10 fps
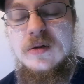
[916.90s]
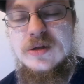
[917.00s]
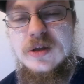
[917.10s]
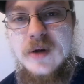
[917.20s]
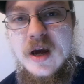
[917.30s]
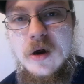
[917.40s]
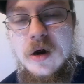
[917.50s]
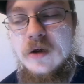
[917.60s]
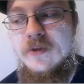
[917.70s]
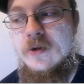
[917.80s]
So now
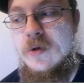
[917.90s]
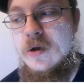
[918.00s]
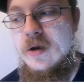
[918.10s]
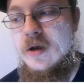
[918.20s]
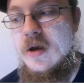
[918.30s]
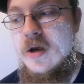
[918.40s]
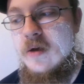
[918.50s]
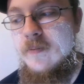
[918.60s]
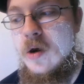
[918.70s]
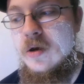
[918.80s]
on the road at
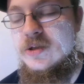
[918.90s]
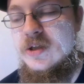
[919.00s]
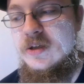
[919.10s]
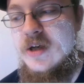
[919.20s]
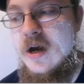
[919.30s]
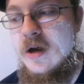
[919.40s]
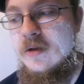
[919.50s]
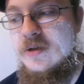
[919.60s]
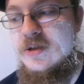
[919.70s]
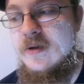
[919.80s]
Boston
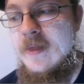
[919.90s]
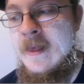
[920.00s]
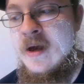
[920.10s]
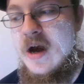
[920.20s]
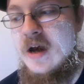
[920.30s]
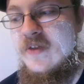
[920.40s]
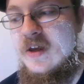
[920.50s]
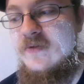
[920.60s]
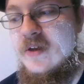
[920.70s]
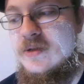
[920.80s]
College, I
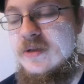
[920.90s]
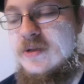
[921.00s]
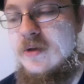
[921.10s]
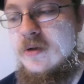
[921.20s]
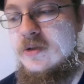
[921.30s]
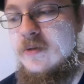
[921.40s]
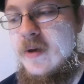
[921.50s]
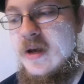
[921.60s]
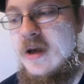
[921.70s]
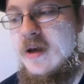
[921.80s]
think this is going to
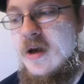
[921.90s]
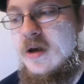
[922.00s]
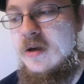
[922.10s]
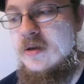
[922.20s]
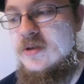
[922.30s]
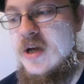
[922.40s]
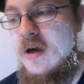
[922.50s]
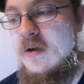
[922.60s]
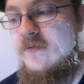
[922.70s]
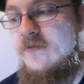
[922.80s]
be a
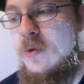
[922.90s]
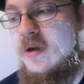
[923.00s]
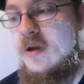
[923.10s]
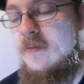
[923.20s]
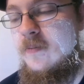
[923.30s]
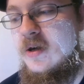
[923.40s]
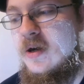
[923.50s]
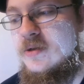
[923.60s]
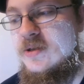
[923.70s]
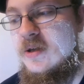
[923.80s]
tough one
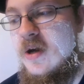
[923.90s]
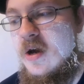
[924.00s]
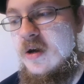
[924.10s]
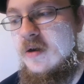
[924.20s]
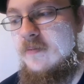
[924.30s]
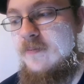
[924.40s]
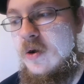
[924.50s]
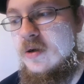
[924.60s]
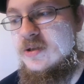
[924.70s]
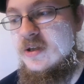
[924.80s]
because
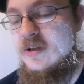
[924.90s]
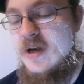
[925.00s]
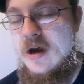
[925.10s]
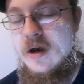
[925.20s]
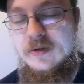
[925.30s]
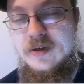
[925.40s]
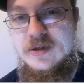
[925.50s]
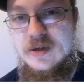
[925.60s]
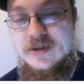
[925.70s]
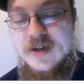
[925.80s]
Boston
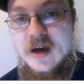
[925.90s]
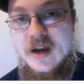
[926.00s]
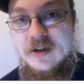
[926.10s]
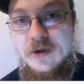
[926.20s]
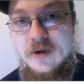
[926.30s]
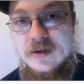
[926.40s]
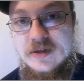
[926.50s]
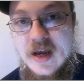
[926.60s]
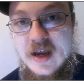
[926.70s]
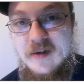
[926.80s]
College is not a good
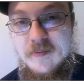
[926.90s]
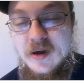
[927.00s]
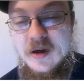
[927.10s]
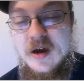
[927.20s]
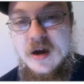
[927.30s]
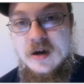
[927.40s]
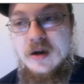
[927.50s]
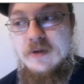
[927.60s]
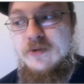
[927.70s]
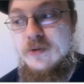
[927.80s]
team, but
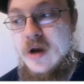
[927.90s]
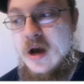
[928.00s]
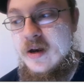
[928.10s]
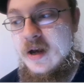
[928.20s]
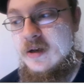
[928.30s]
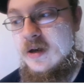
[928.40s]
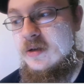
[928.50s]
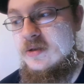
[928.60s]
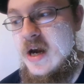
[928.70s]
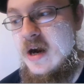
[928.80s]
they're not a
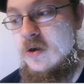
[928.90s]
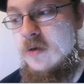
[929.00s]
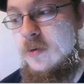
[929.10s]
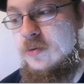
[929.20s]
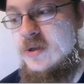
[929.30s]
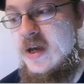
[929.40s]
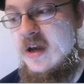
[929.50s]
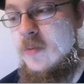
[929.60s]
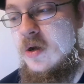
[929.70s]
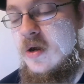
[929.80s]
terrible
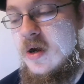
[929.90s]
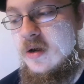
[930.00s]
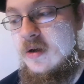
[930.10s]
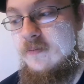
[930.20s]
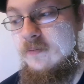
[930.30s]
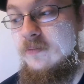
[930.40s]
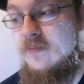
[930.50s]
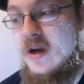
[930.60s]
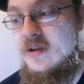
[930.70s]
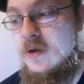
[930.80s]
team. Uh,
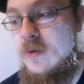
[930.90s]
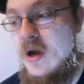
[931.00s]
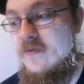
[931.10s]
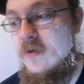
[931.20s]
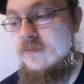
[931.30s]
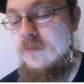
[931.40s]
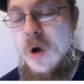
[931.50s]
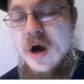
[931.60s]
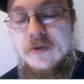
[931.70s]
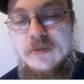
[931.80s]
they do have a
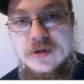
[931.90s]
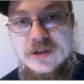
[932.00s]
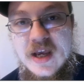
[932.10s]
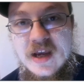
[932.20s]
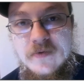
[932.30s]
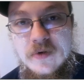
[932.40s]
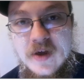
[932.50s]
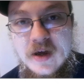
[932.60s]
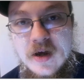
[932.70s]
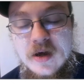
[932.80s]
wide receiver
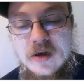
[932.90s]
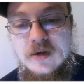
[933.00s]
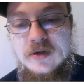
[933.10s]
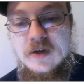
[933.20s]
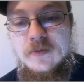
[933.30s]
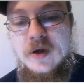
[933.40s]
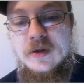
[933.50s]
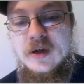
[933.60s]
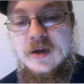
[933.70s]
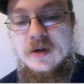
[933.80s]
that can
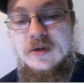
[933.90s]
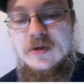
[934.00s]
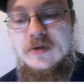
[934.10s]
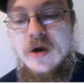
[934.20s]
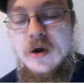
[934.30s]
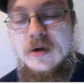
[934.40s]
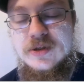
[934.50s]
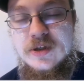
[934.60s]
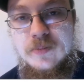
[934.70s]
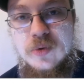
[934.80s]
really cause
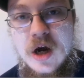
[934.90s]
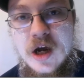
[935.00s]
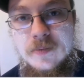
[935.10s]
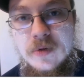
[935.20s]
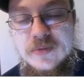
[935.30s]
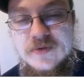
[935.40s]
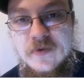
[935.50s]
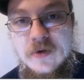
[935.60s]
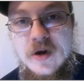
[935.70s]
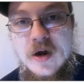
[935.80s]
some problems
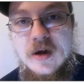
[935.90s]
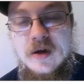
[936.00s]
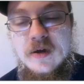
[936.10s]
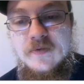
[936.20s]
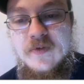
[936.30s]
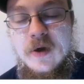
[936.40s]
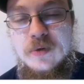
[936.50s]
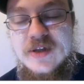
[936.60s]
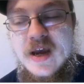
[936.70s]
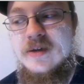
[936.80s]
for
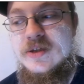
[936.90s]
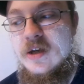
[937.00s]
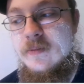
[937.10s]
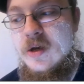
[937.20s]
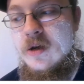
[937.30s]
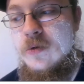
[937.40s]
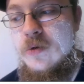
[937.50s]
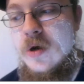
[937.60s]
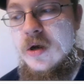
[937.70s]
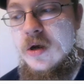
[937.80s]
those SMU
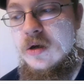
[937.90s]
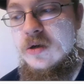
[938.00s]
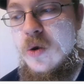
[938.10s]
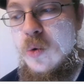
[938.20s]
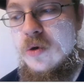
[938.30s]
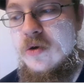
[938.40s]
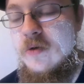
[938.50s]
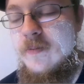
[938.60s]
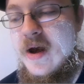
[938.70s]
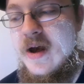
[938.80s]

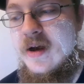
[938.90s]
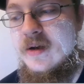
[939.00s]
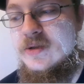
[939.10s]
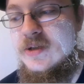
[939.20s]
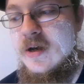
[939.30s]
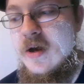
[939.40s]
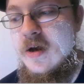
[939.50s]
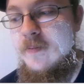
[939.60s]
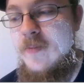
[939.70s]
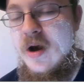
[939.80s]
cornerbacks.
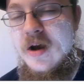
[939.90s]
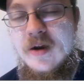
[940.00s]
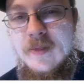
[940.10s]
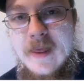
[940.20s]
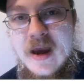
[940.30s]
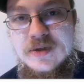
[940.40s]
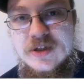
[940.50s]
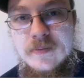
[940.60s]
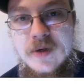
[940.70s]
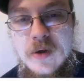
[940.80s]
But
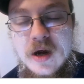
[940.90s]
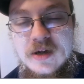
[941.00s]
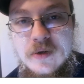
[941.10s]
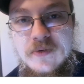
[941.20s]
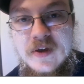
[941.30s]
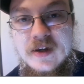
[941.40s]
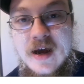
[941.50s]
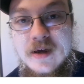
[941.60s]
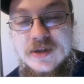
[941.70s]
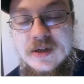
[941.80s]
SMU, I do think,
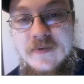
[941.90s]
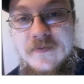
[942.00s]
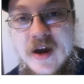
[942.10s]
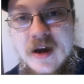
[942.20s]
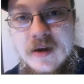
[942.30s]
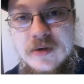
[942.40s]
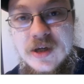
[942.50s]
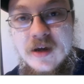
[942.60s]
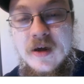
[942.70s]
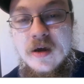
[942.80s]
has an advantage
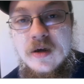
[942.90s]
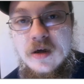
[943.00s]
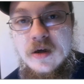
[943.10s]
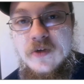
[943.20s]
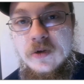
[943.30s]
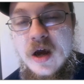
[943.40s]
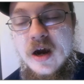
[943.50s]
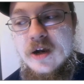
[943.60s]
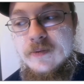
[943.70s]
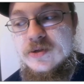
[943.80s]
at the
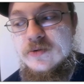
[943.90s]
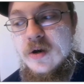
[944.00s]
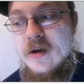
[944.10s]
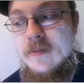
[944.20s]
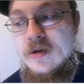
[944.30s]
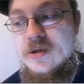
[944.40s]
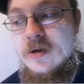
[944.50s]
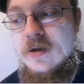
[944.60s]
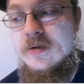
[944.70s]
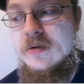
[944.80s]
line of scrimmage
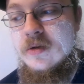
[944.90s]
on